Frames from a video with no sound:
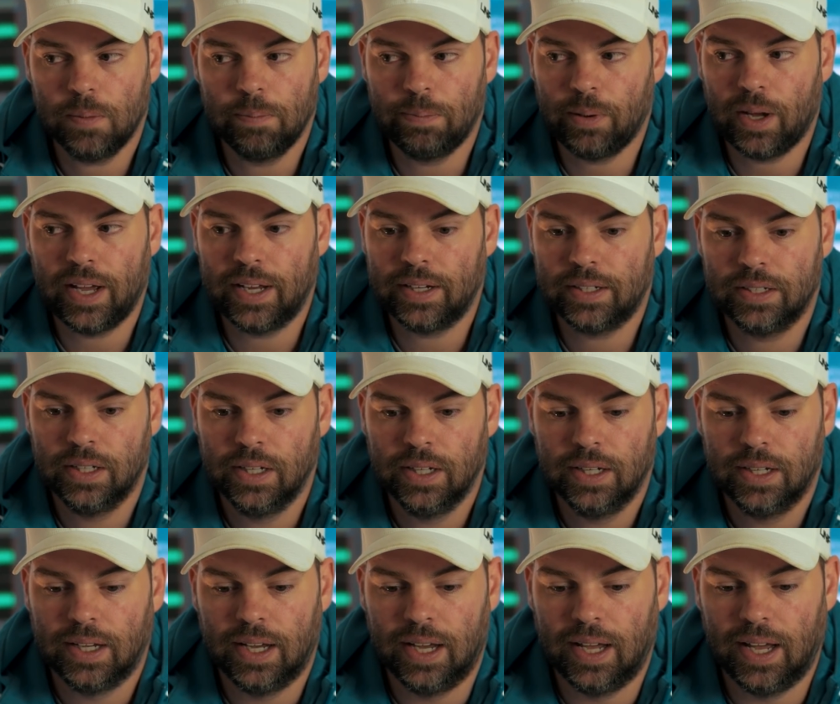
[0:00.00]
but
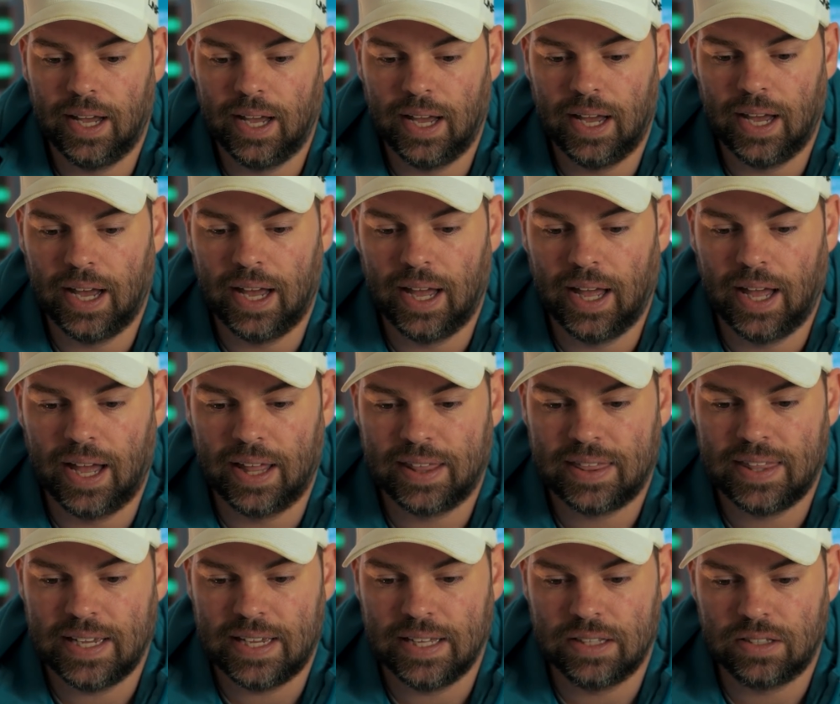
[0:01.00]
I
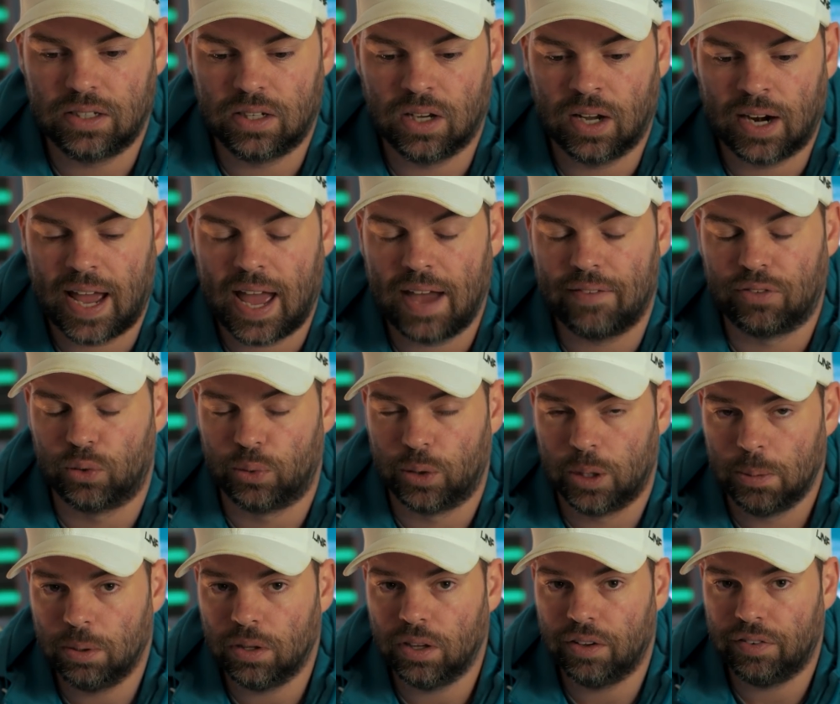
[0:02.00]
think it's going to have a
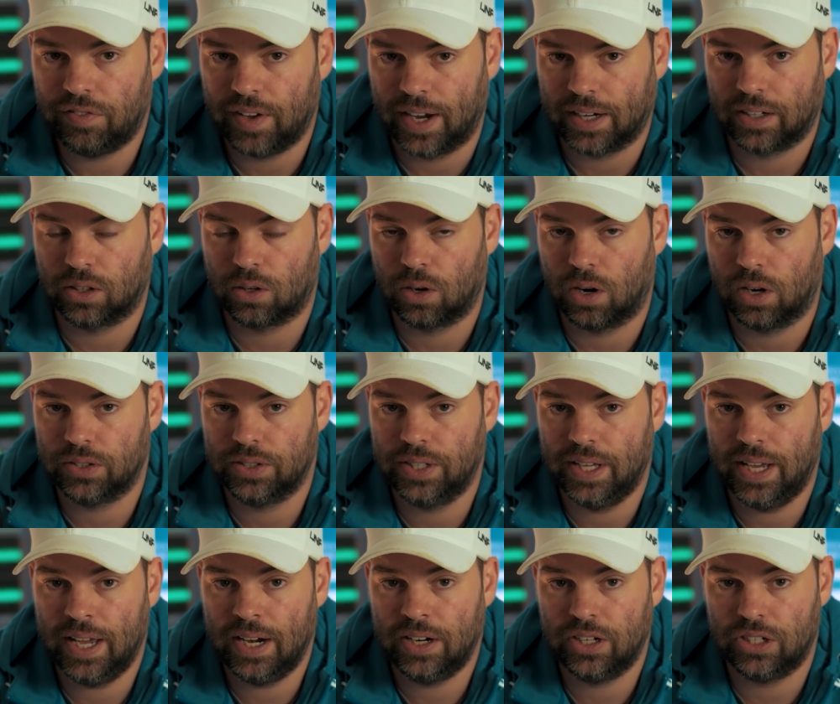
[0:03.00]
ripple effect across
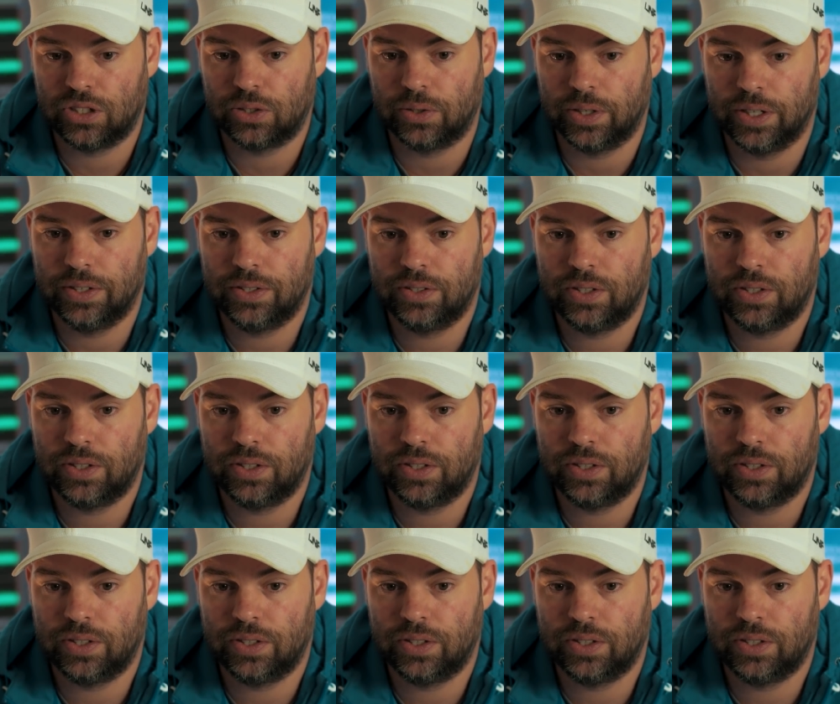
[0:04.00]
the industry.